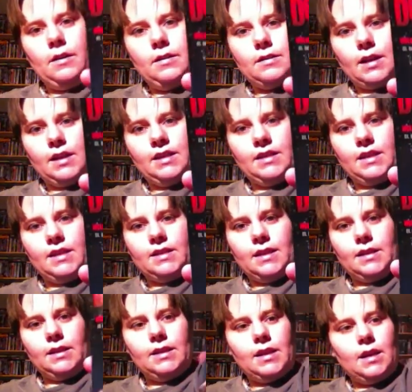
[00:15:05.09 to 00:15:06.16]
Silent Night,
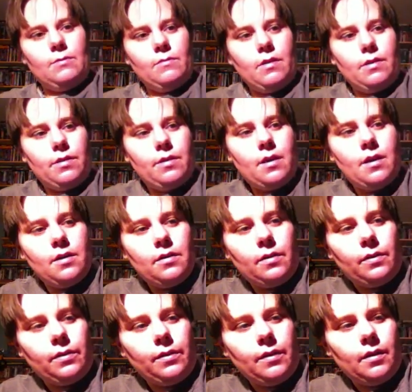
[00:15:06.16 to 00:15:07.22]
Deadly Night with
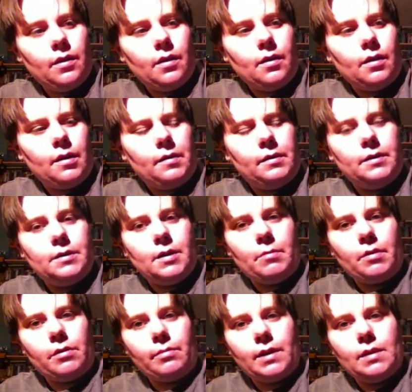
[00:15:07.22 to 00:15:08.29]
the
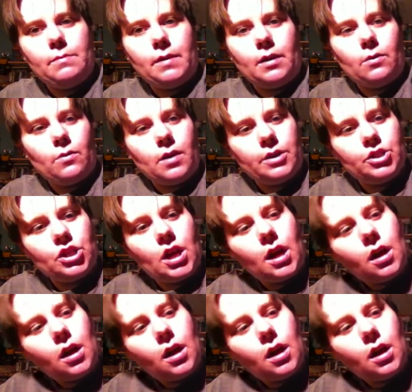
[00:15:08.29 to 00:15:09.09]
number 3, Better Watch